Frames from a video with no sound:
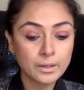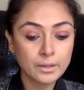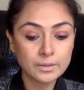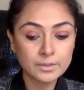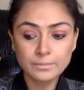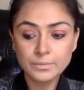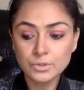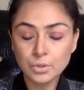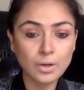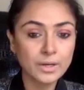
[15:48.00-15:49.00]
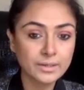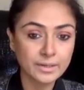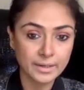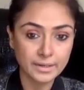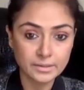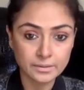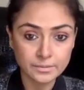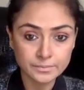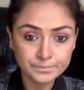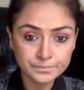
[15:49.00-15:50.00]
some solid director
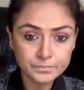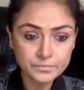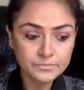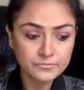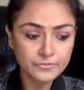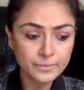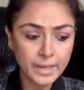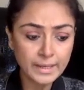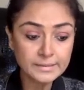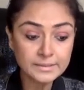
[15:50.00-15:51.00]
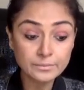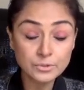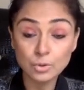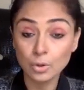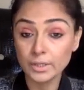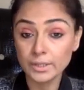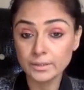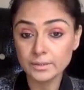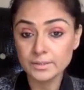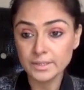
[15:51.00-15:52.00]
in some
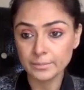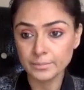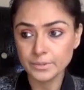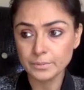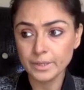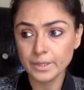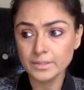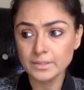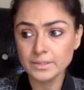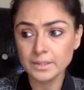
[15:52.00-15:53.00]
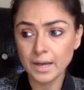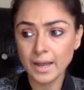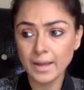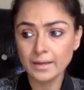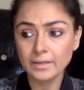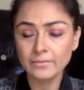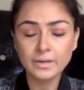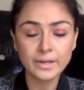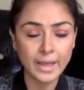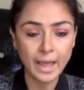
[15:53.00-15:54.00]
solid script, because I had given
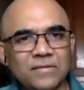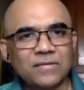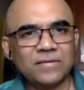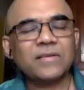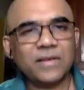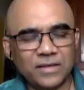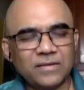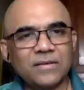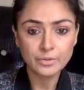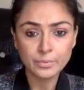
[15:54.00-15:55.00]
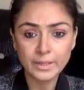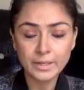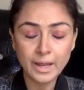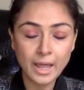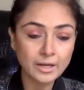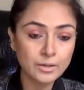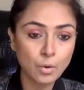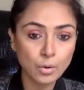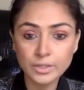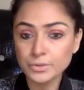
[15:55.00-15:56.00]
a gap in between, and I had
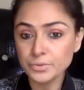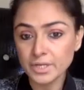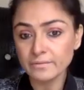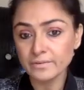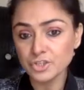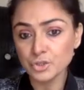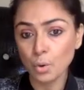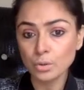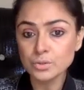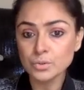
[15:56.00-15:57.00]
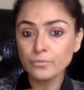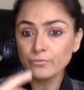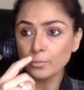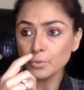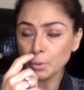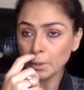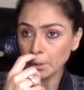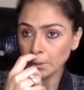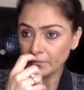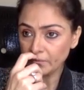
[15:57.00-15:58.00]
gone into television also from
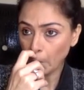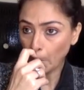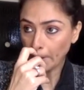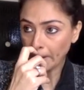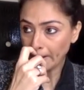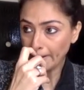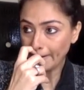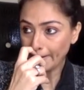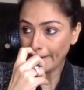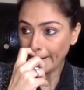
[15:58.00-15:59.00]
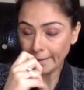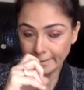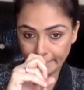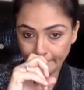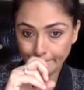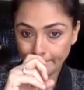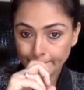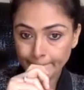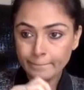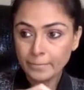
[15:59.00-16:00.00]
2004 till 8
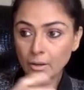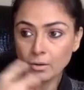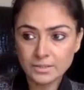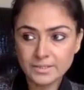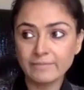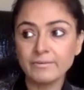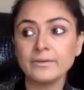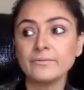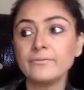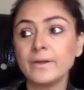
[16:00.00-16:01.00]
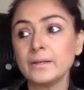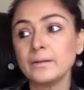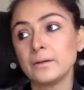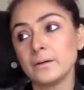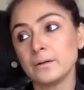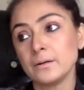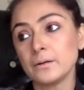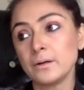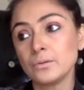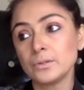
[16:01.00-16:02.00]
or 7 when
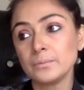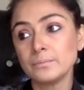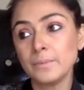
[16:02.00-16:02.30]
Gautam